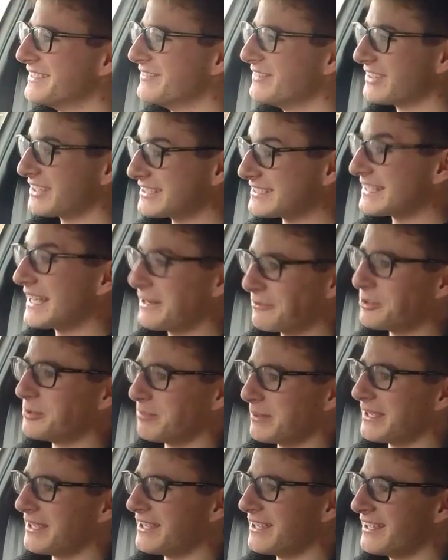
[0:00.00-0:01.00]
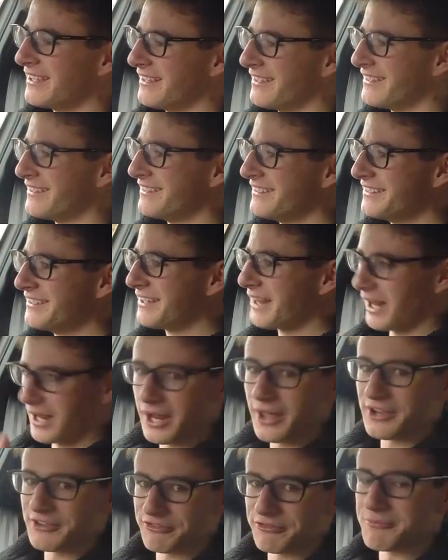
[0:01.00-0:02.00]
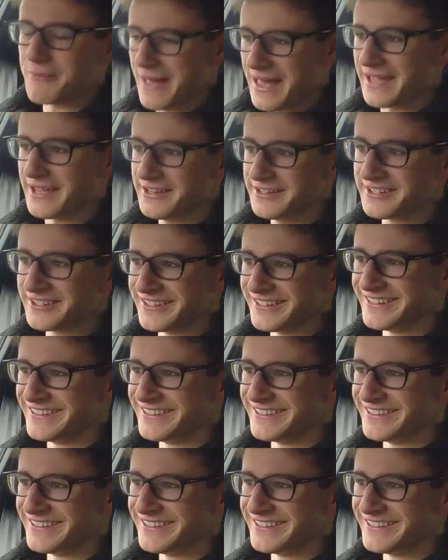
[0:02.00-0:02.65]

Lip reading: Because that would be life made.